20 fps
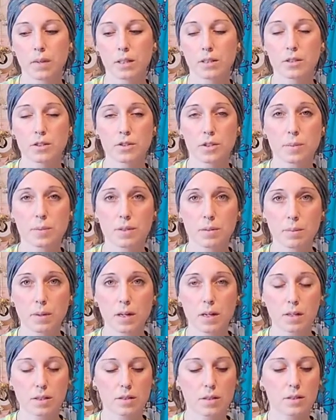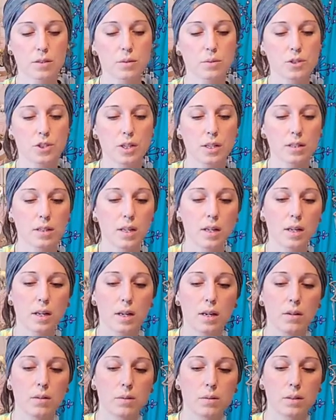description box. So check that
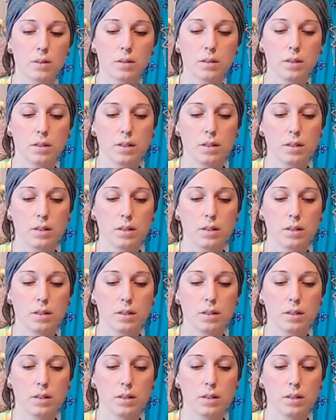out.